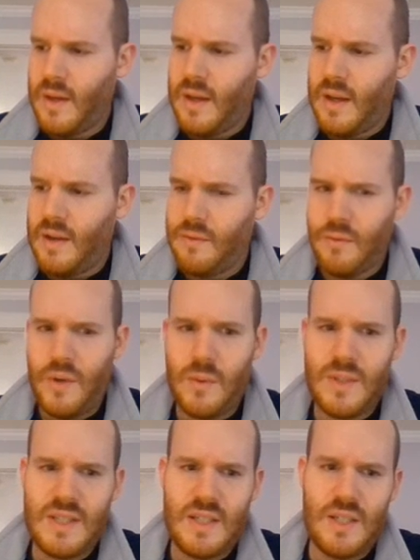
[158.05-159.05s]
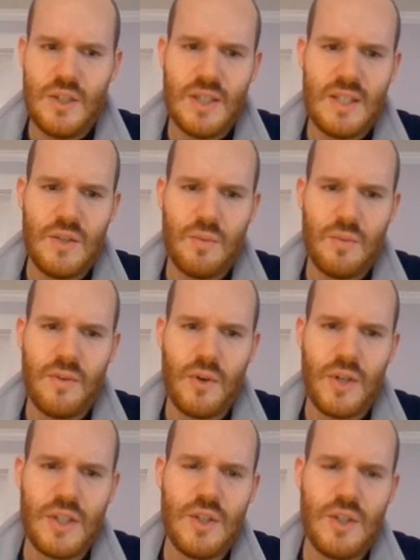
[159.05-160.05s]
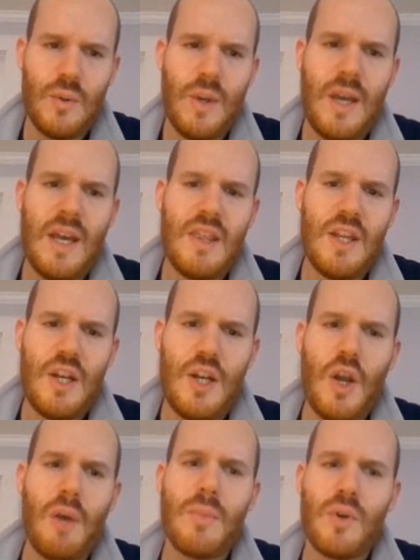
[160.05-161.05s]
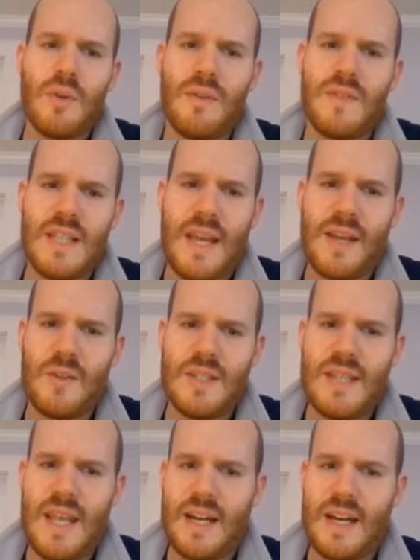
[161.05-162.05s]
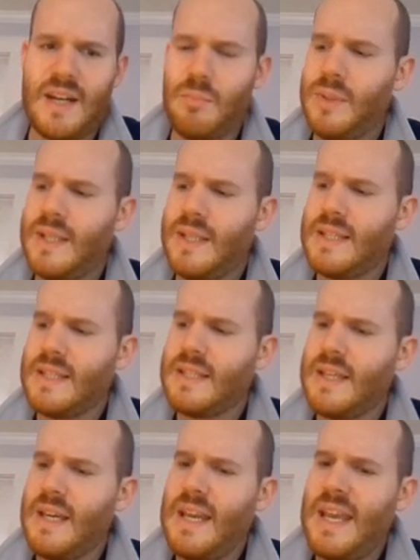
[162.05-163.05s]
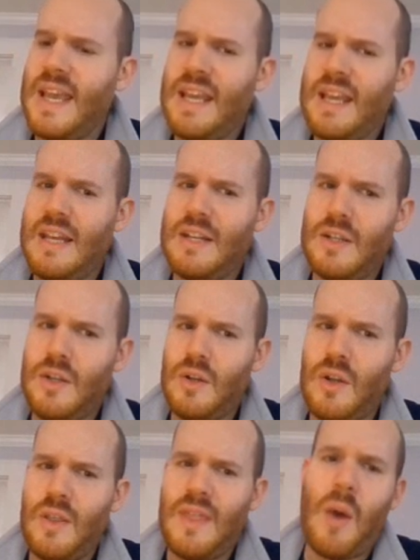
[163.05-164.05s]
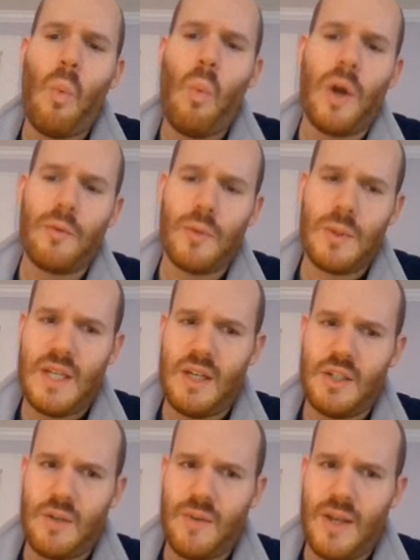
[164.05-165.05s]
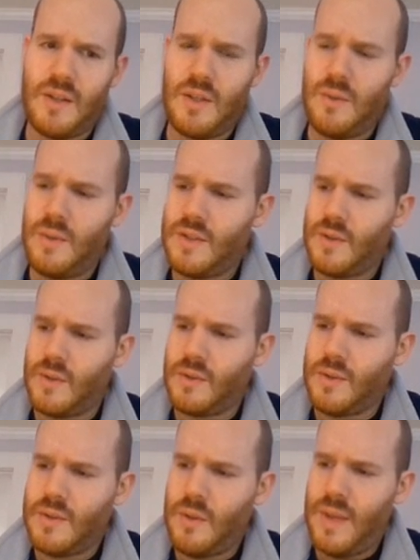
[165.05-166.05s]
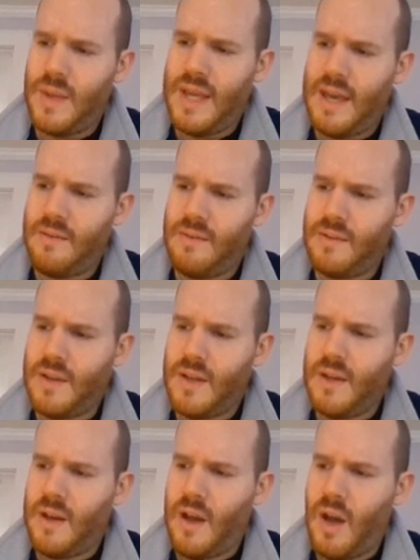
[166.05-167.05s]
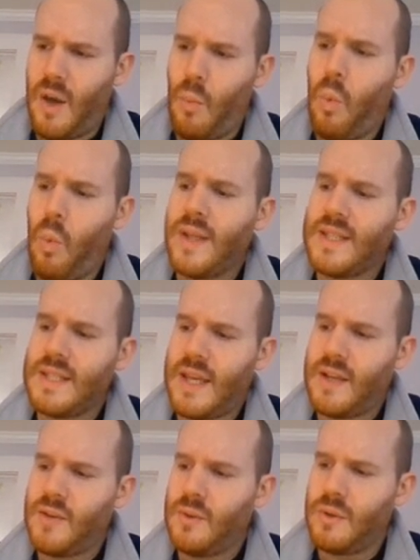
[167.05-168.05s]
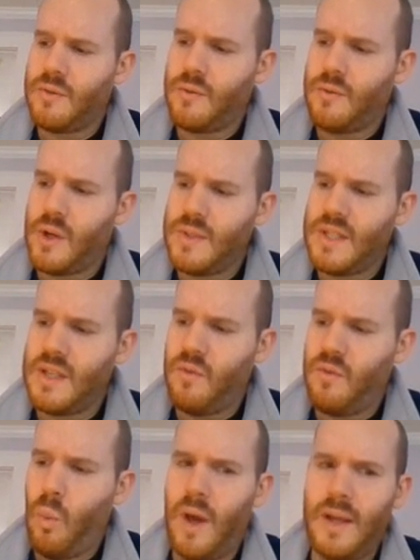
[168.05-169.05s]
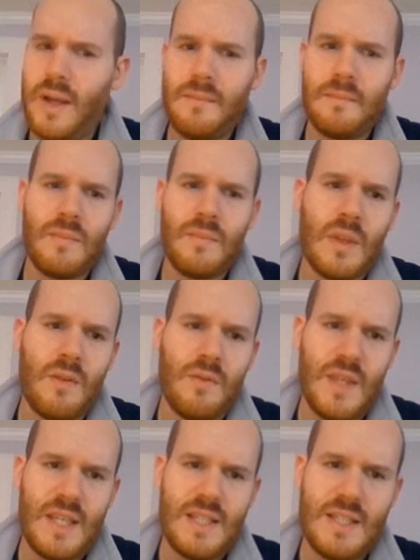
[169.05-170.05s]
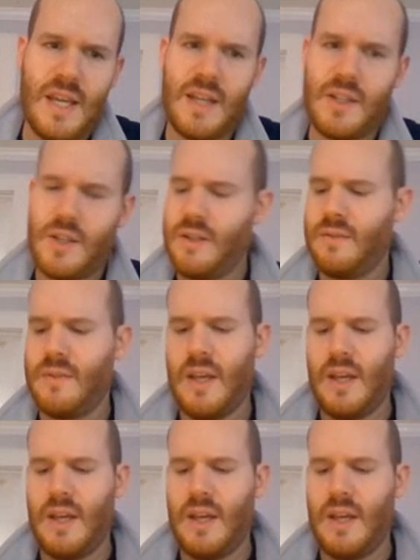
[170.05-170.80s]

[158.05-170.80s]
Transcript: And frequency just is referring to the number of cycles that it completes in that one rotation around the unit circle. So we have one cycle, or a frequency of 1 for this sine curve.